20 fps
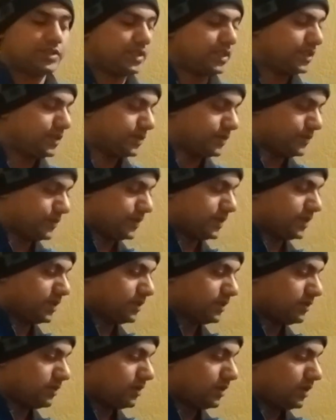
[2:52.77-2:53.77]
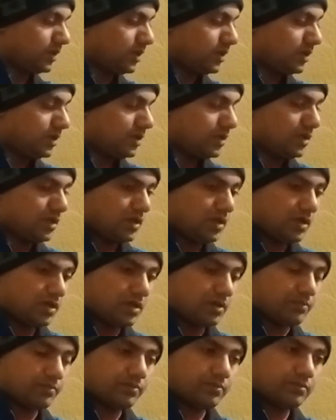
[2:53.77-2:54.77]
trade union
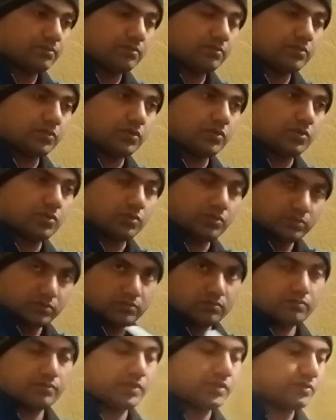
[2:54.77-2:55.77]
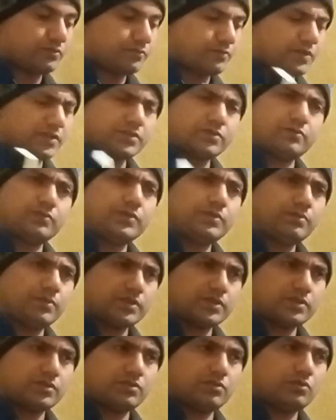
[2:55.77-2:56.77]
grew means first we
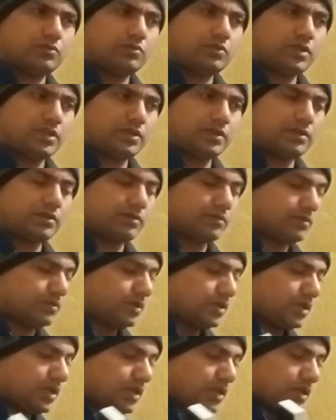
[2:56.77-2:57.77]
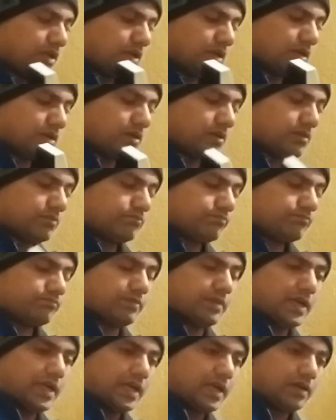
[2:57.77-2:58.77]
must know that
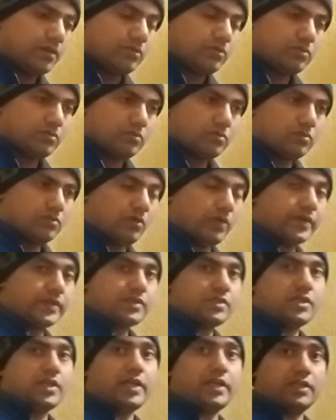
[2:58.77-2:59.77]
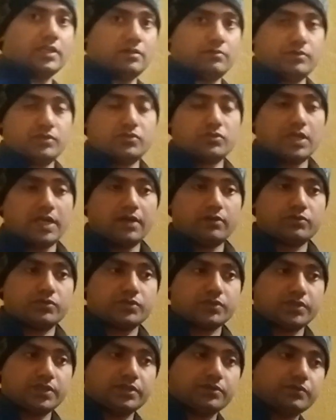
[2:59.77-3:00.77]
how originated means how
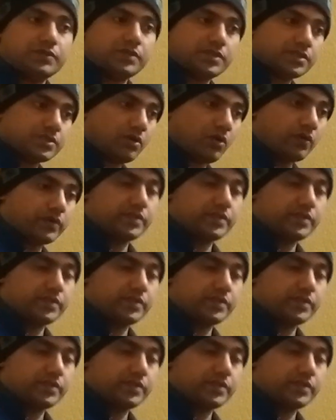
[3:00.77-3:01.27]
trade unions